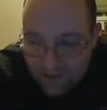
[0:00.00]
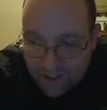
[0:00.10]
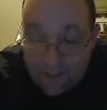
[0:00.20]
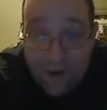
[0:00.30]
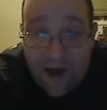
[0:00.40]

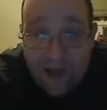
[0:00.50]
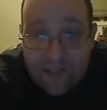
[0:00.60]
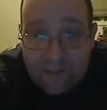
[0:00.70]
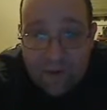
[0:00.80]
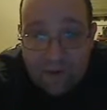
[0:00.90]
keep my
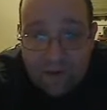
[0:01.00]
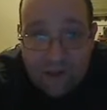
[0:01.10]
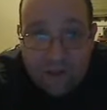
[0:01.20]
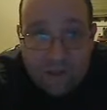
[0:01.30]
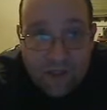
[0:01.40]
eyes upon
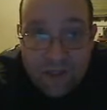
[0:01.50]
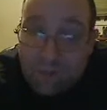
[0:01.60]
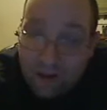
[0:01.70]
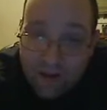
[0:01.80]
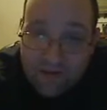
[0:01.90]
Him and
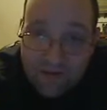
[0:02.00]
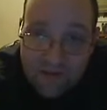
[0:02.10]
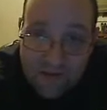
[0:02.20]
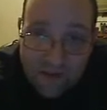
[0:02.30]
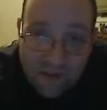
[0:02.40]
keep blessing
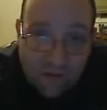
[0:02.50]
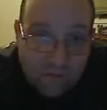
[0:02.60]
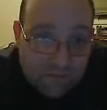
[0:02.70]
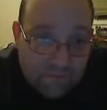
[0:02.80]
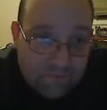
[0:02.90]
us. You know.